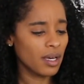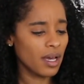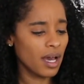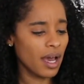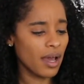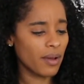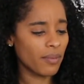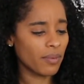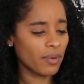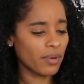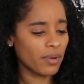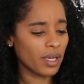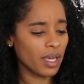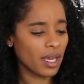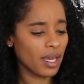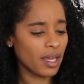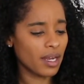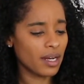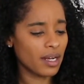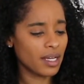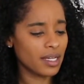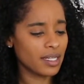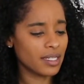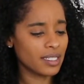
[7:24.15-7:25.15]
I will
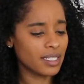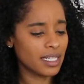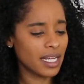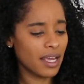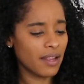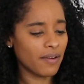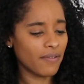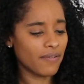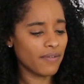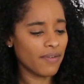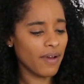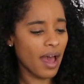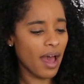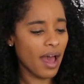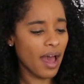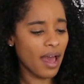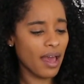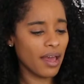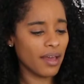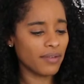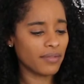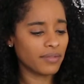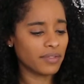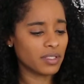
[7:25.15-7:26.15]
get 10
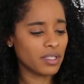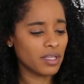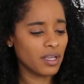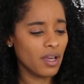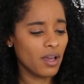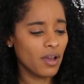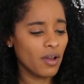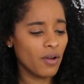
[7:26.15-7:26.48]
5s,